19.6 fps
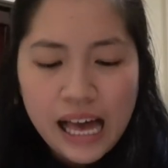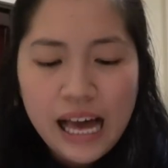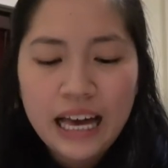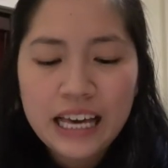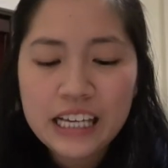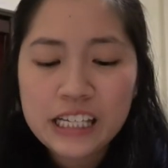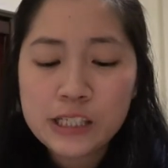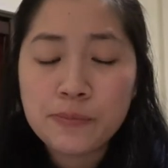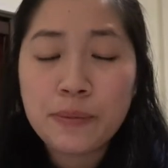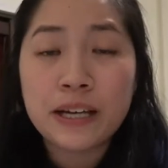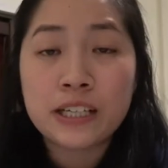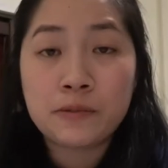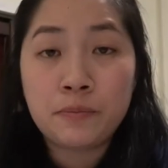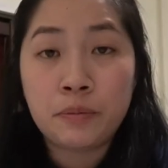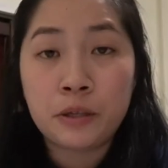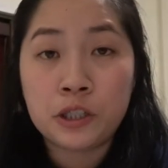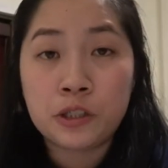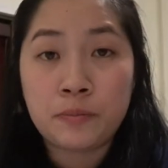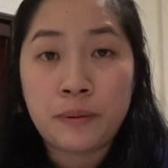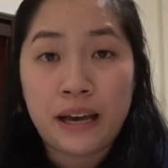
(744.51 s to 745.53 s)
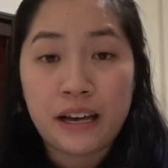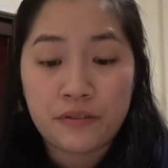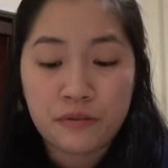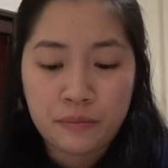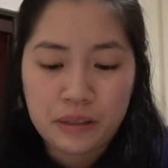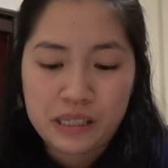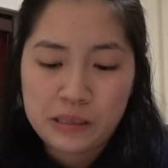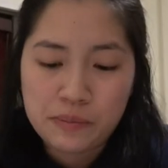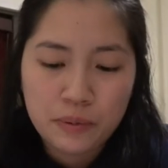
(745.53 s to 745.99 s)
I expect pushback
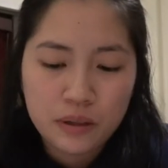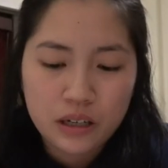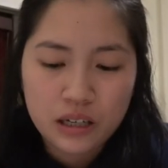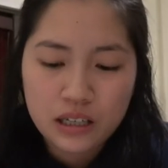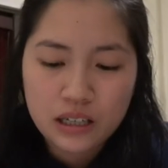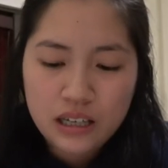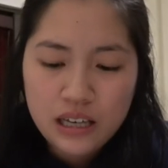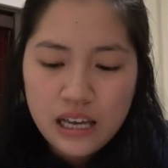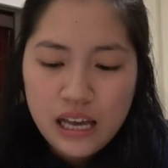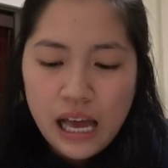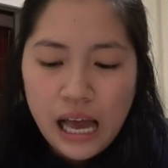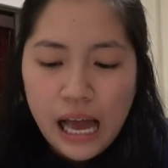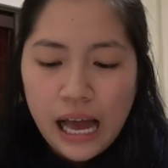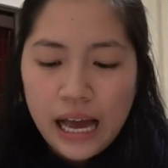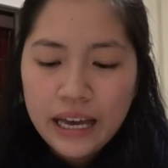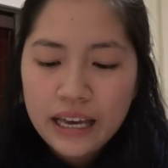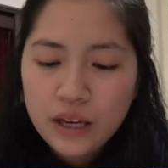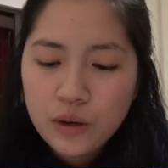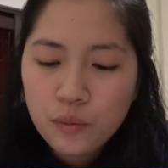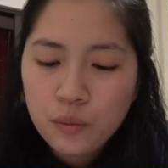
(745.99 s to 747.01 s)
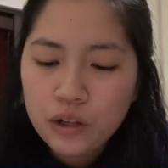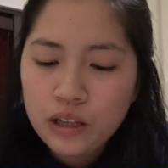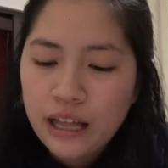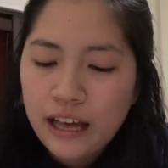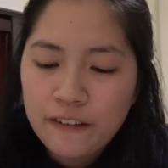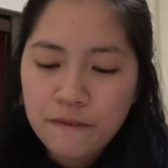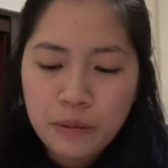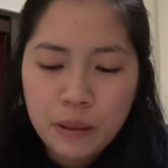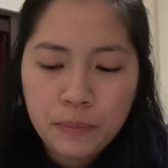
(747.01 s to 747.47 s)
from this book. I will
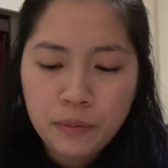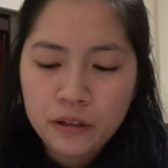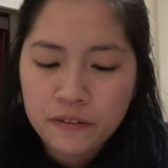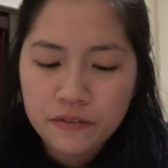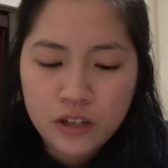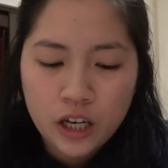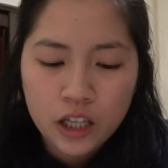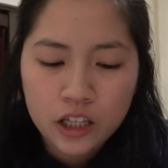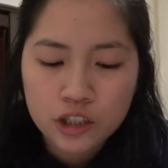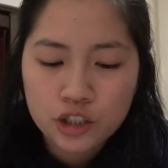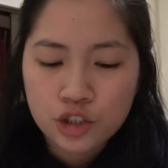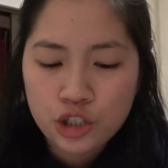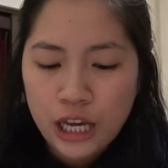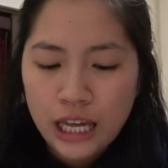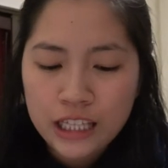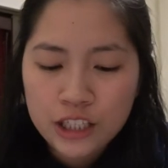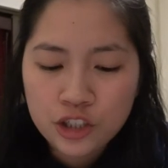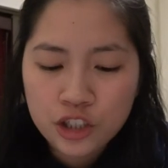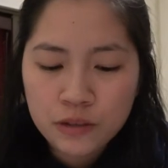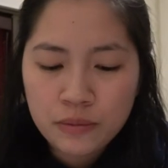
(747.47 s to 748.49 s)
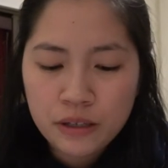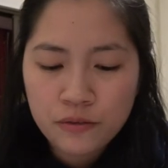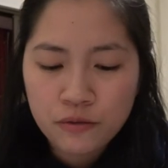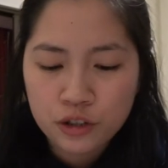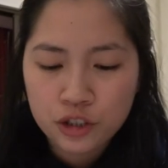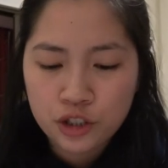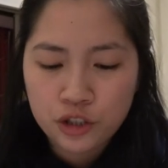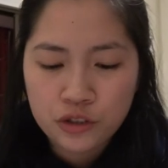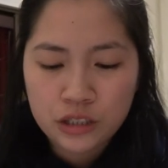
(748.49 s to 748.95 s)
have people of color challenging me
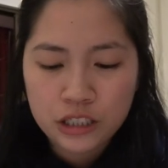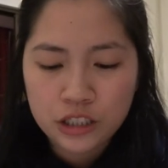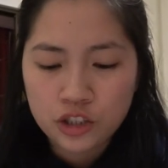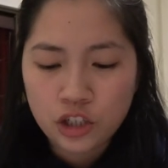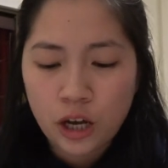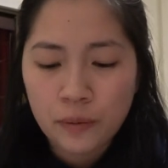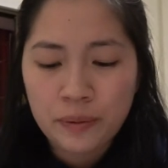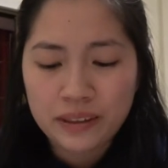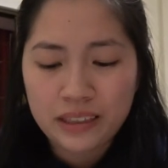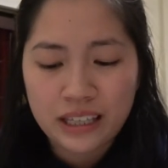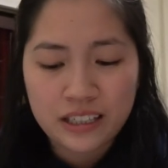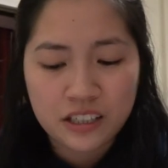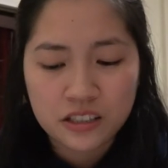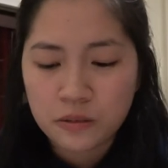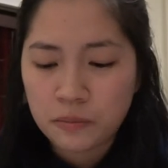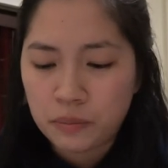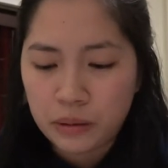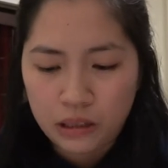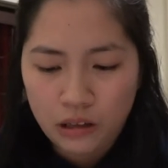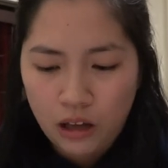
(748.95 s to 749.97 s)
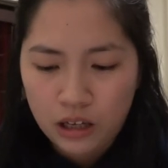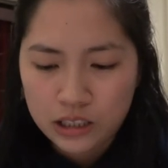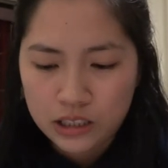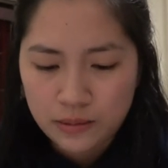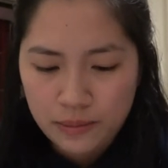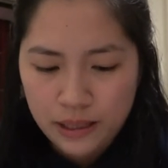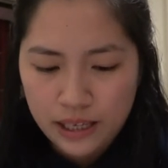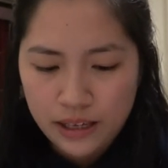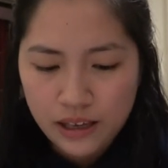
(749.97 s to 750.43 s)
for choosing a topic that doesn't belong
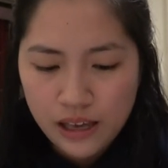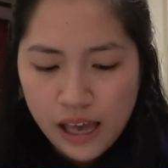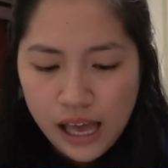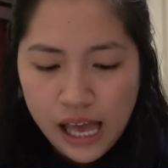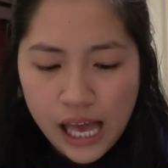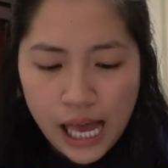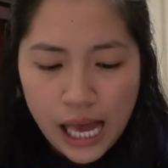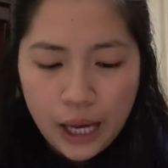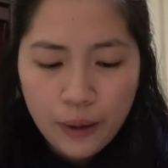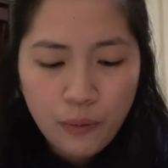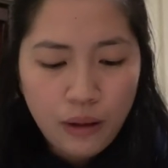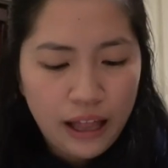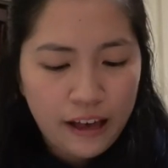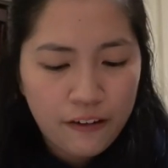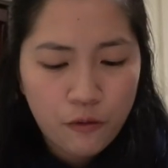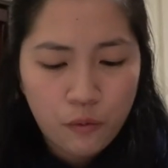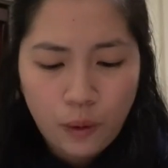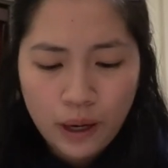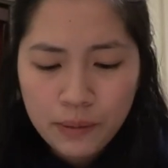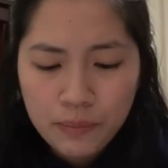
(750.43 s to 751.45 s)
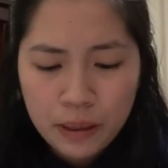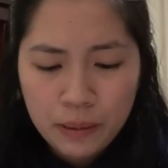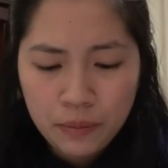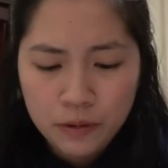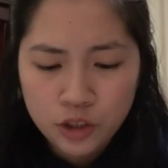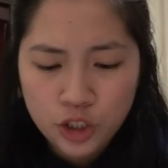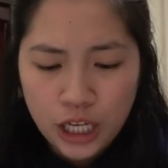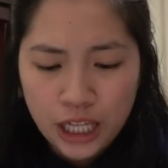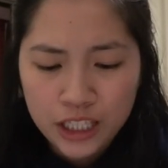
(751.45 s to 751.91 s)
to me. I will have white
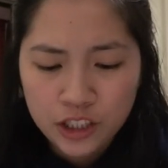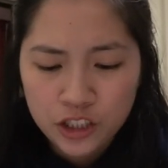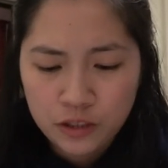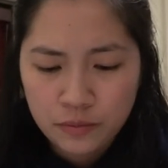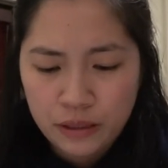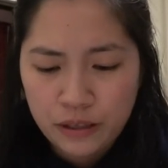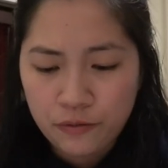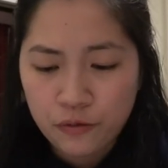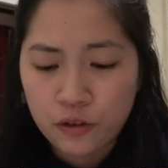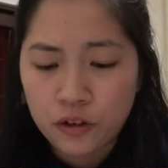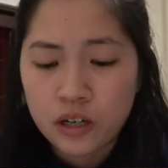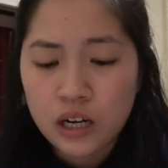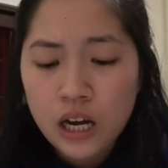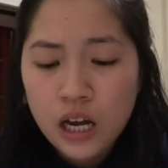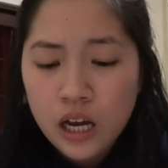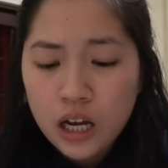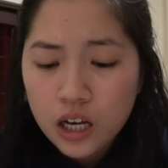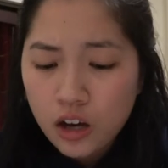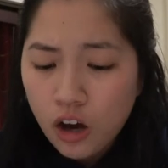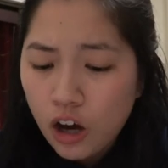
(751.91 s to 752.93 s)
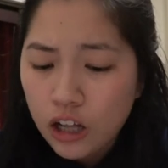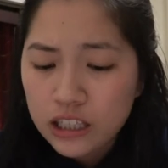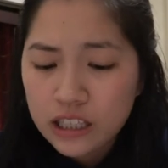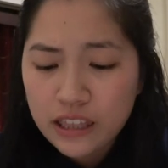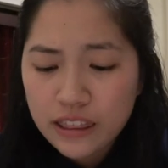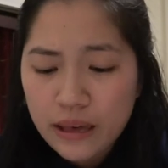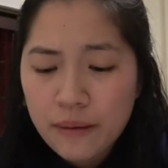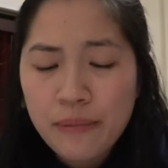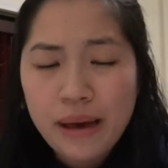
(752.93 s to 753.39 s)
people challenging me for
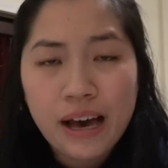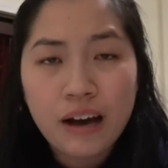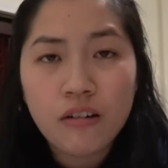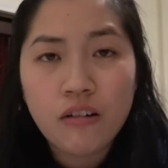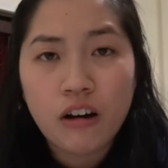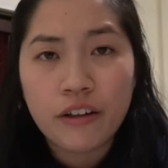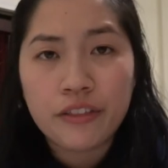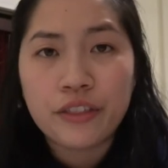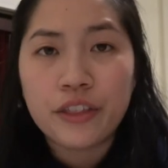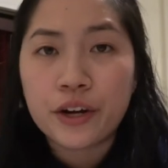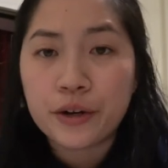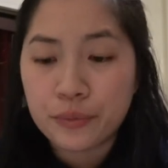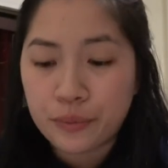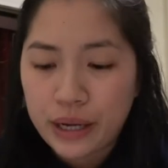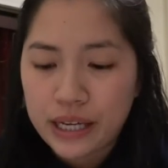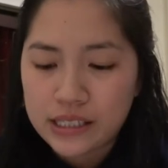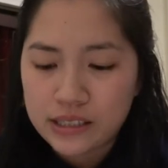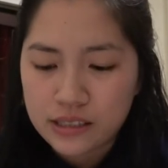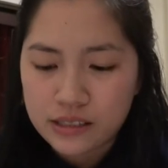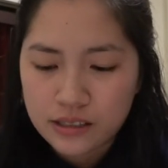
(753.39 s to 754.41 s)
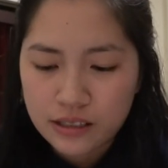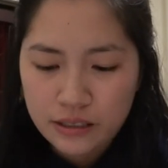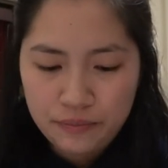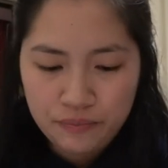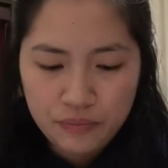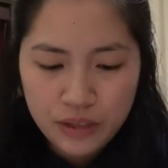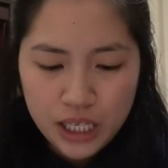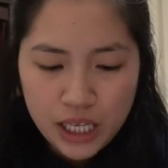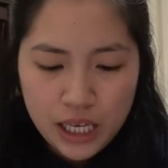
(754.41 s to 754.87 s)
calling them out on their racism.